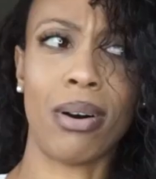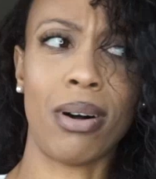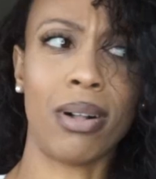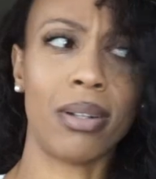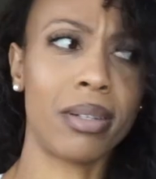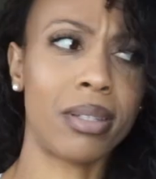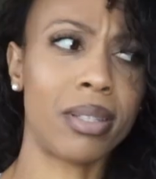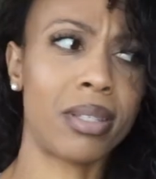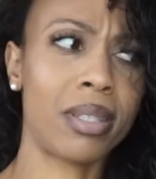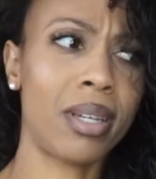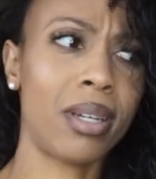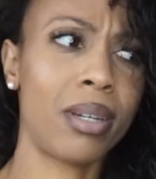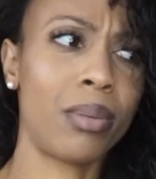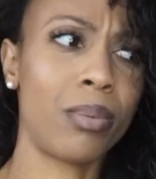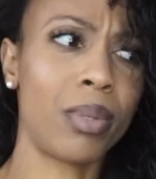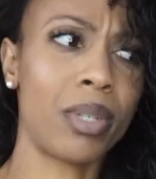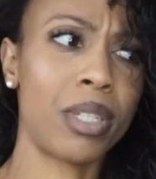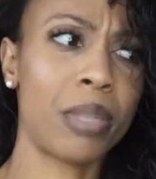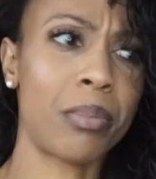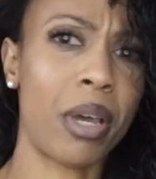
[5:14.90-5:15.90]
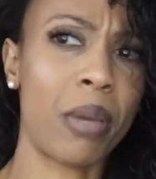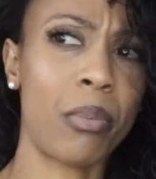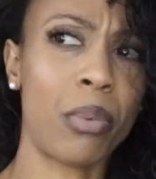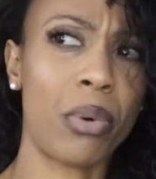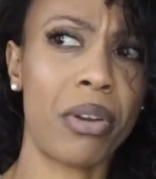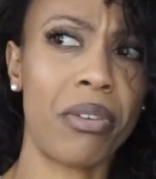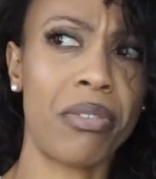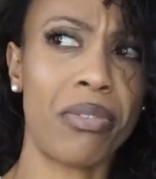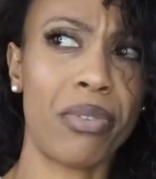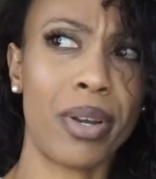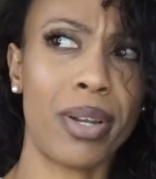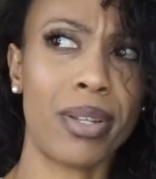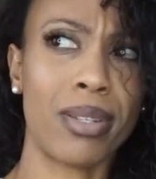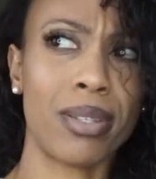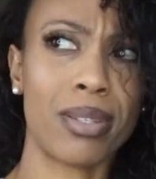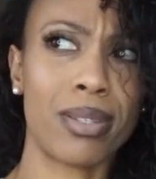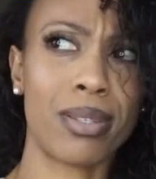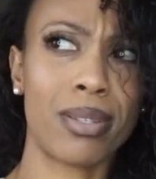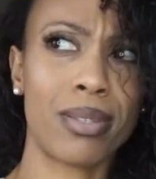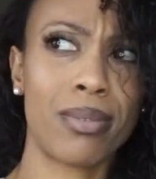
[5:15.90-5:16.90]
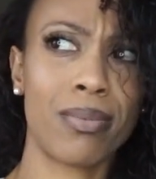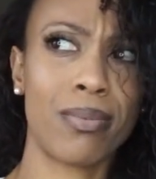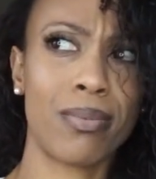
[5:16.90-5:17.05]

All I said was my boyfriend's